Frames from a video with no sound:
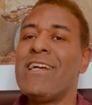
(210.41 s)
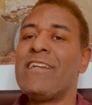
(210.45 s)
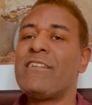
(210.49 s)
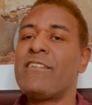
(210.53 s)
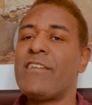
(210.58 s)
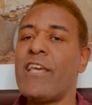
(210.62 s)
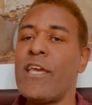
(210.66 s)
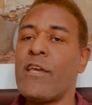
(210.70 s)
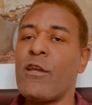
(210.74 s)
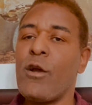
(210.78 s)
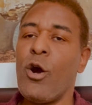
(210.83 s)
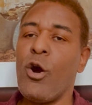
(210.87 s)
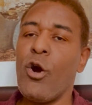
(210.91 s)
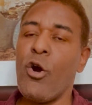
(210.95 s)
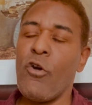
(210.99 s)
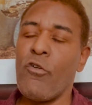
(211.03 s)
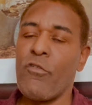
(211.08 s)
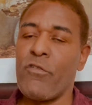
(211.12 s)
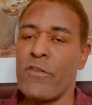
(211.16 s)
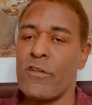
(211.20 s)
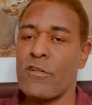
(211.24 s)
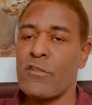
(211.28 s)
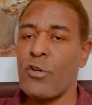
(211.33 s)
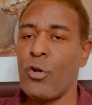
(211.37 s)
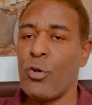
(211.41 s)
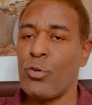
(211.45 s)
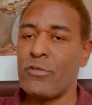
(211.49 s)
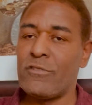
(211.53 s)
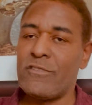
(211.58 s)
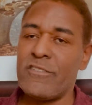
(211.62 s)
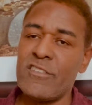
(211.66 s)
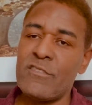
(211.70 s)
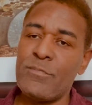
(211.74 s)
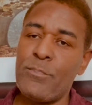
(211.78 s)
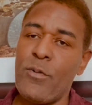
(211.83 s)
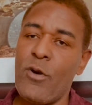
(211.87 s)
Take over the total
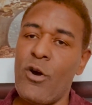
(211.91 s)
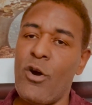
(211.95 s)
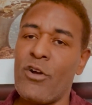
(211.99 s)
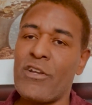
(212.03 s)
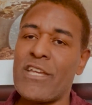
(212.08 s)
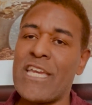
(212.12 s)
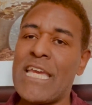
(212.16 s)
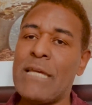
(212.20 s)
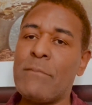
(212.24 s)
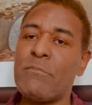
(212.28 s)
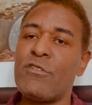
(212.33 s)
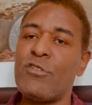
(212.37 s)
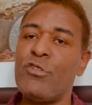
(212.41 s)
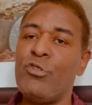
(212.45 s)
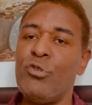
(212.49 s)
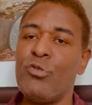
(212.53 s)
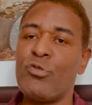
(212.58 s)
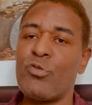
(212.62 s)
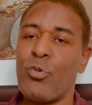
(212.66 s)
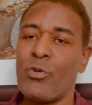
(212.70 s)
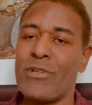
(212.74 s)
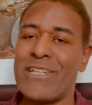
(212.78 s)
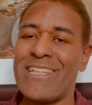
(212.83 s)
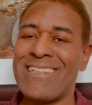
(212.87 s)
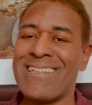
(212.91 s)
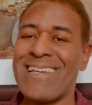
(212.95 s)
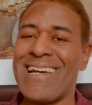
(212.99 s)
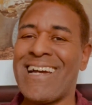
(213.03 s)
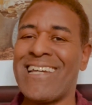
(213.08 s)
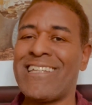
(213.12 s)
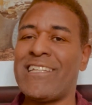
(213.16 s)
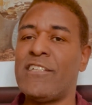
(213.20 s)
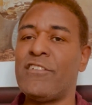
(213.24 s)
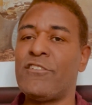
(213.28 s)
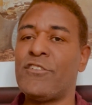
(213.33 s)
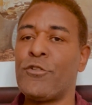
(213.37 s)
in this ball game.
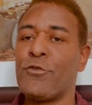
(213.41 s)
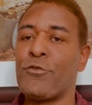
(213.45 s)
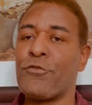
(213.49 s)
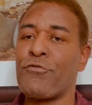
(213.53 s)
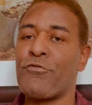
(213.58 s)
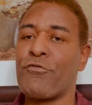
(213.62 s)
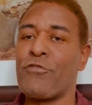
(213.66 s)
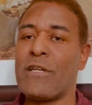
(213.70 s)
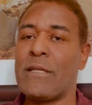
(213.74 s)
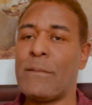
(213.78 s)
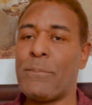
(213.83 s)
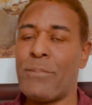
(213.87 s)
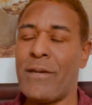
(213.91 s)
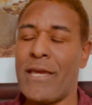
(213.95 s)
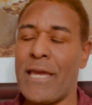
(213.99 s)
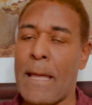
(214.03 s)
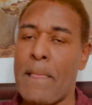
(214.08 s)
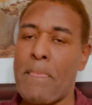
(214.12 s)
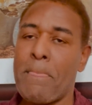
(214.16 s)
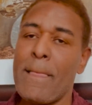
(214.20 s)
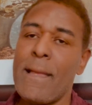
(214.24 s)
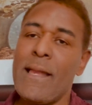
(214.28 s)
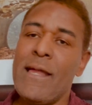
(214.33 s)
229 is your free pick.